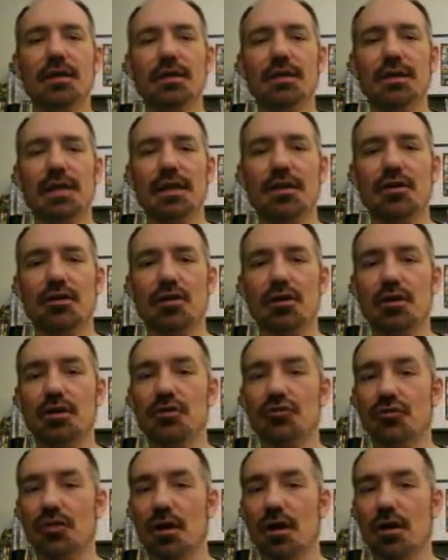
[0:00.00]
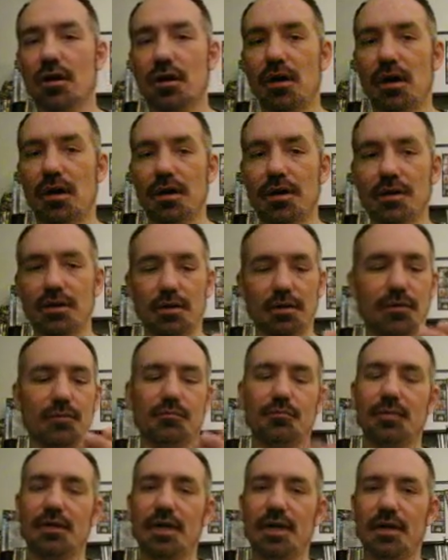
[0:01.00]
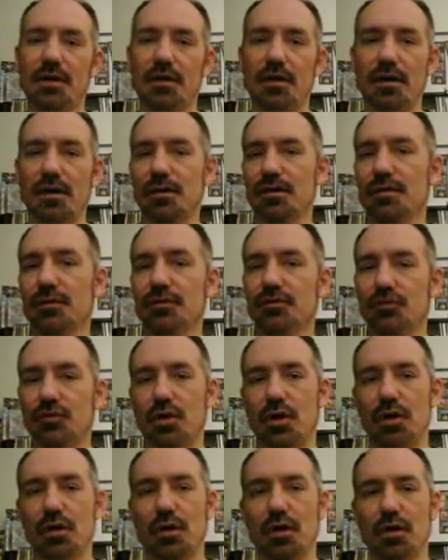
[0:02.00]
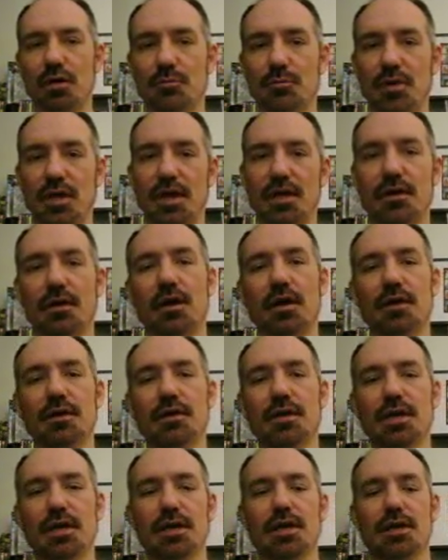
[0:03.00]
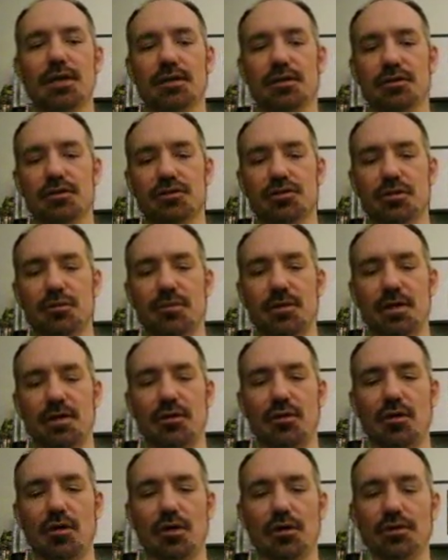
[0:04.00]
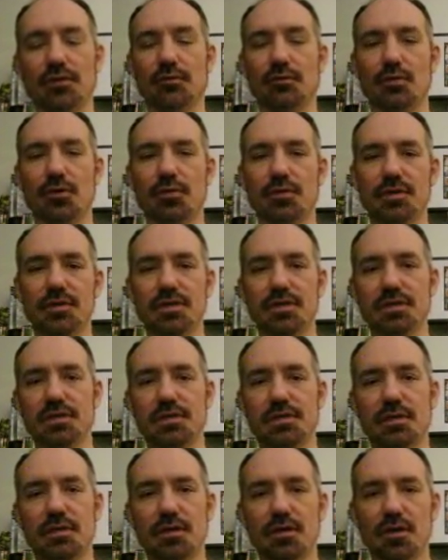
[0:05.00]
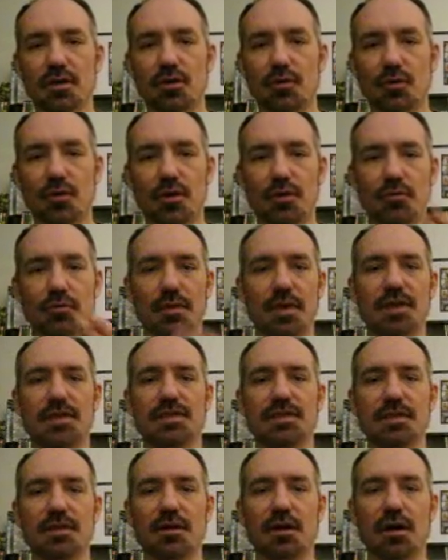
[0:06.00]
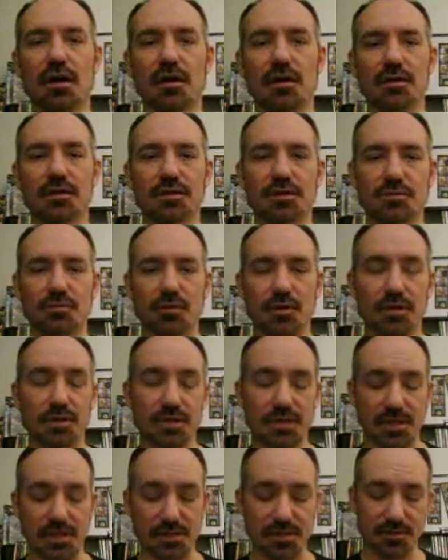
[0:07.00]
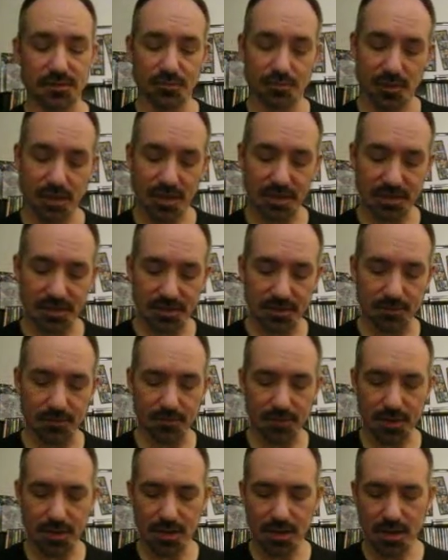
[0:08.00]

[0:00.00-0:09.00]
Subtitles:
Then you're going to draw a card, play a card, draw a card, play a card. There's going to be called the ruins, where you're placing cards where it says to place them.